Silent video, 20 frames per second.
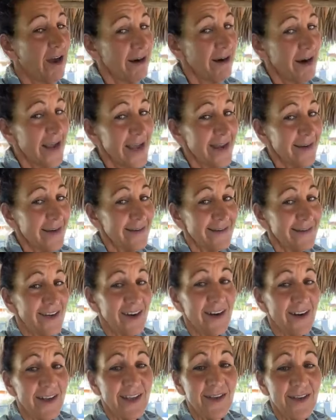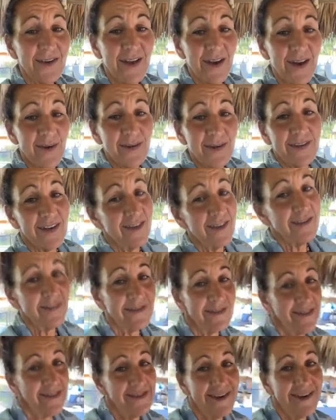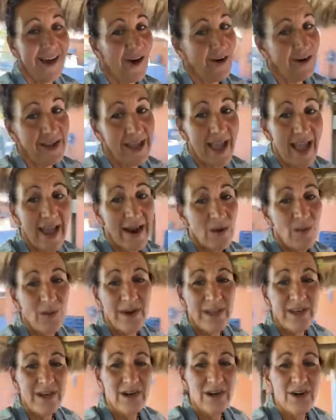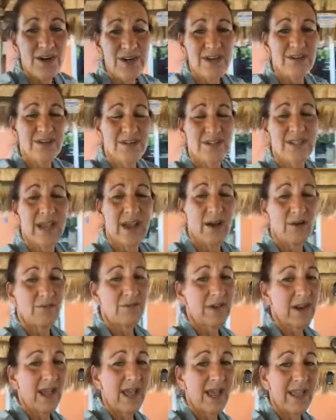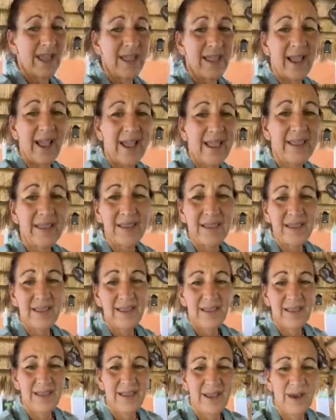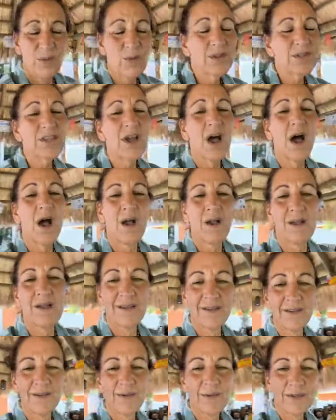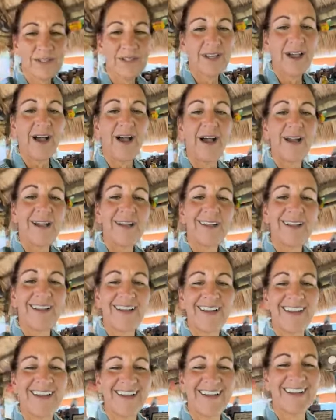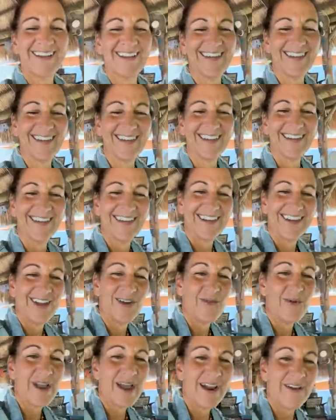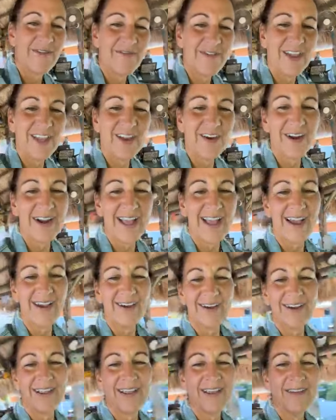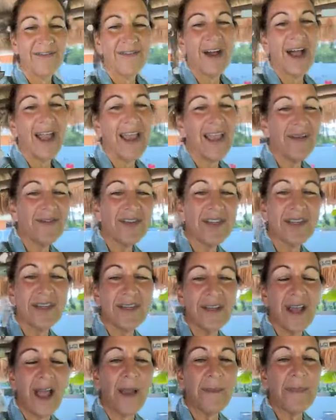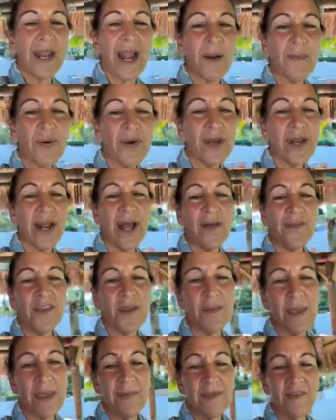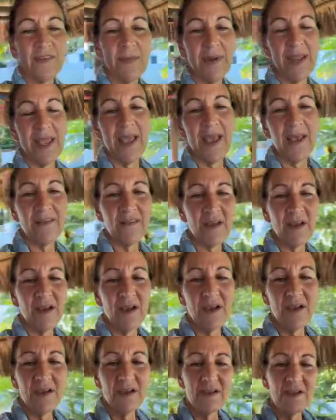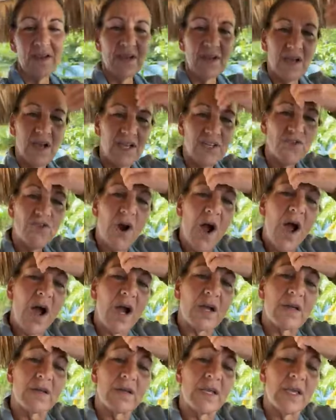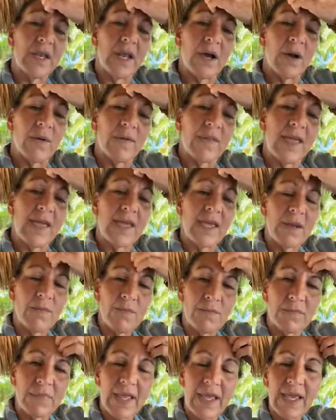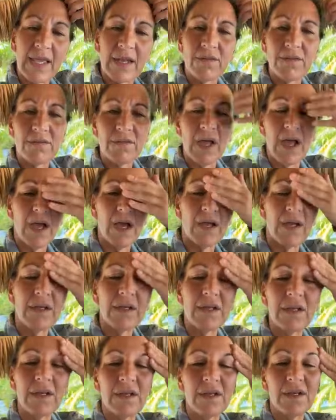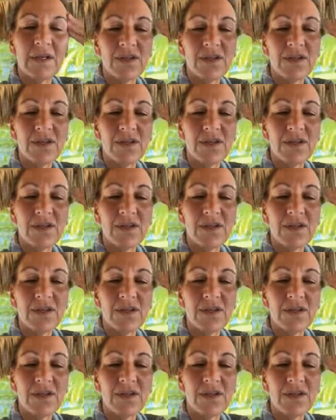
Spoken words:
All right, girl, you know you're okay. I don't want you to hurt yourself. And we'll talk. We've got to figure it out. If I have to, I mean, I'll put it out there. Maybe somebody has a truck, you know, and they can